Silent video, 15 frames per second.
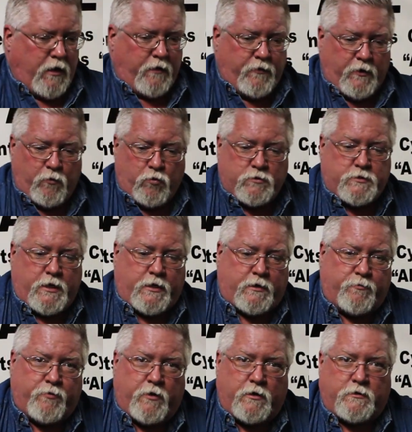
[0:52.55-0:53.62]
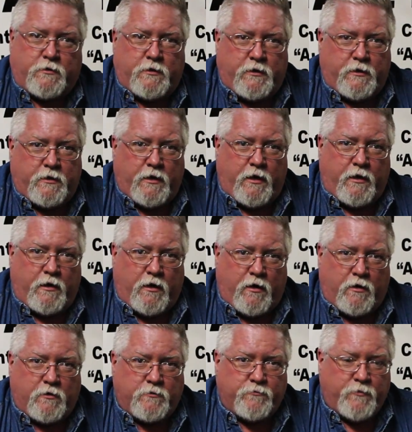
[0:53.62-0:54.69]
And then we'll take apart the
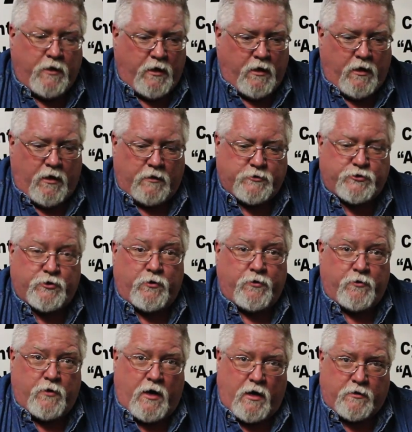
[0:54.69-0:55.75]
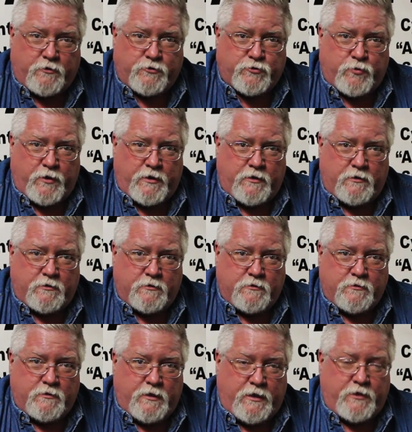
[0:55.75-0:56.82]
AR. I'll show you how to treat it,
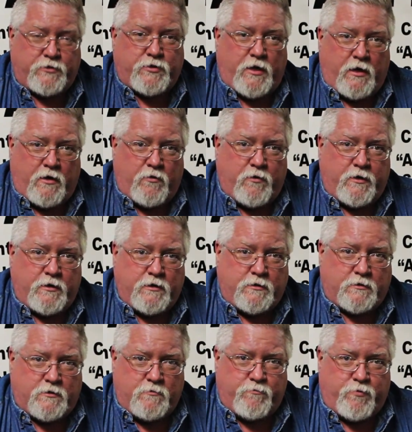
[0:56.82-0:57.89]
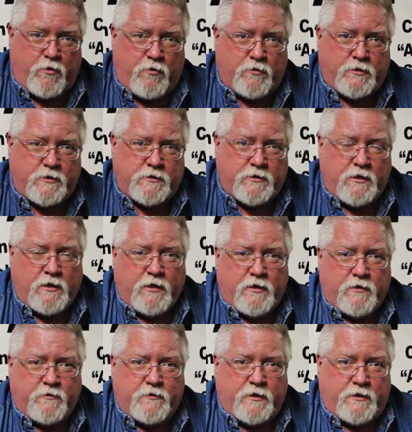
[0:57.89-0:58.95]
each area and component
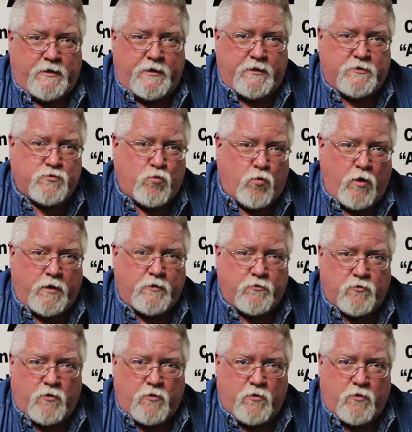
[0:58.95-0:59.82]
that needs one